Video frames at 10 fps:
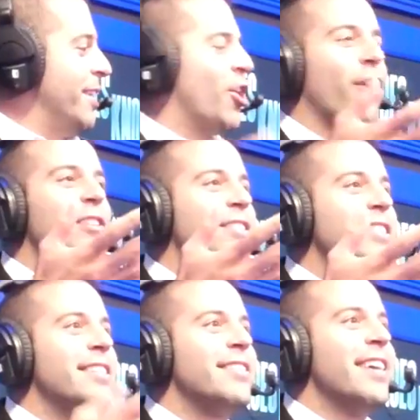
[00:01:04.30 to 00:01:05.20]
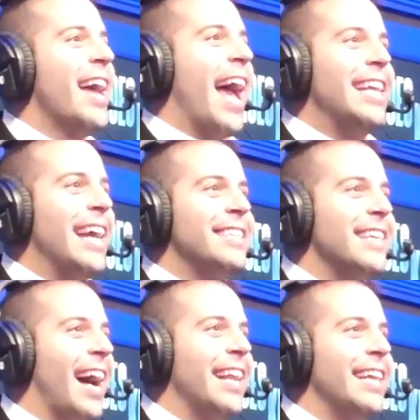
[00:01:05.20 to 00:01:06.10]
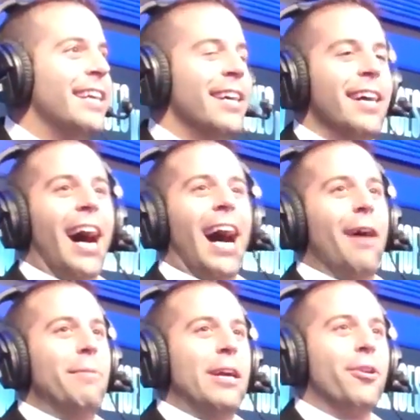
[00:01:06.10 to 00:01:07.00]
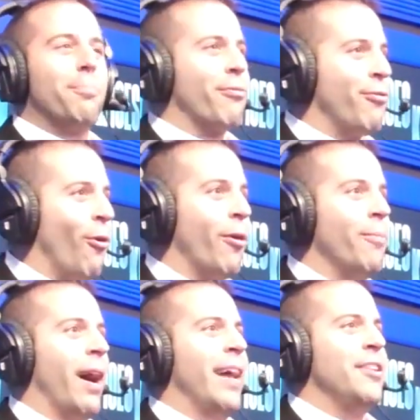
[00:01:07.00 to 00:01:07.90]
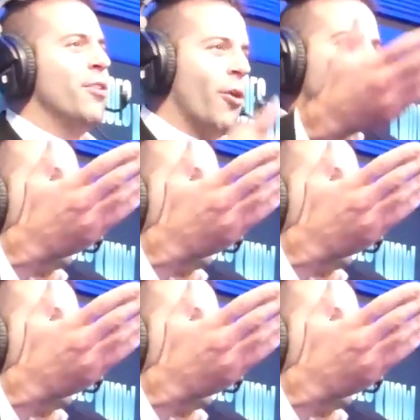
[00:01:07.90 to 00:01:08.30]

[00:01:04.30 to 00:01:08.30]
nervousness, any anxiety. I'm here to perform, and you know me,